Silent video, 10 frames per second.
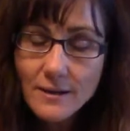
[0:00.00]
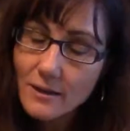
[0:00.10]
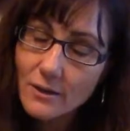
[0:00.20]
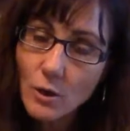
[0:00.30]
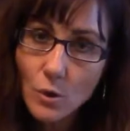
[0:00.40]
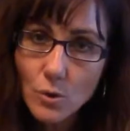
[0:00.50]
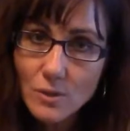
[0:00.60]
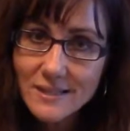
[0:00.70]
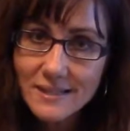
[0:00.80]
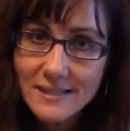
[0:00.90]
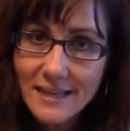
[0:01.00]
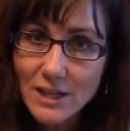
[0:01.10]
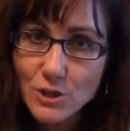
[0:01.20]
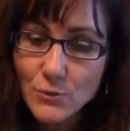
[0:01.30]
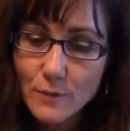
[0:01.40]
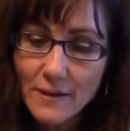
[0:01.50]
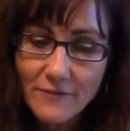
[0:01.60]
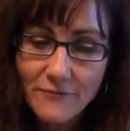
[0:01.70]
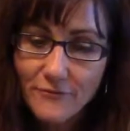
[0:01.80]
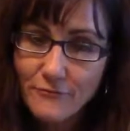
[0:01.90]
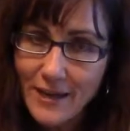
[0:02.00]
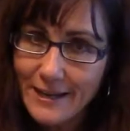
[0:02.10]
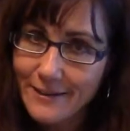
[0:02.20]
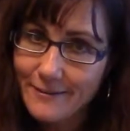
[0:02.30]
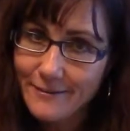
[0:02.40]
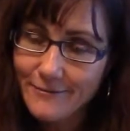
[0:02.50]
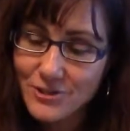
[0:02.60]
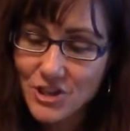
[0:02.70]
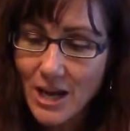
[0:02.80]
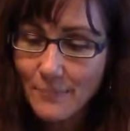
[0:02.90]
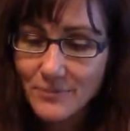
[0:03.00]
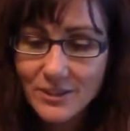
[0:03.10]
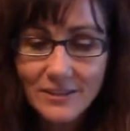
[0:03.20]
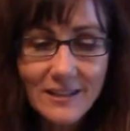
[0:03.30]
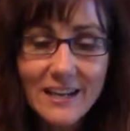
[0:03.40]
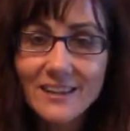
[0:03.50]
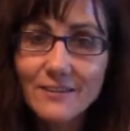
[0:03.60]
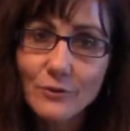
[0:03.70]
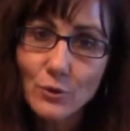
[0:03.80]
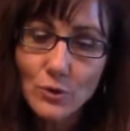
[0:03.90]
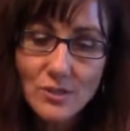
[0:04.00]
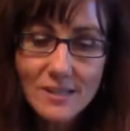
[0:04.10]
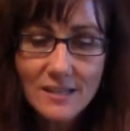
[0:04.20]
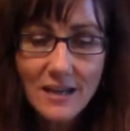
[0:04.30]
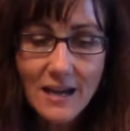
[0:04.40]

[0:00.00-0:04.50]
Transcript: Goals and schedule, my favorite chapter. I love goals.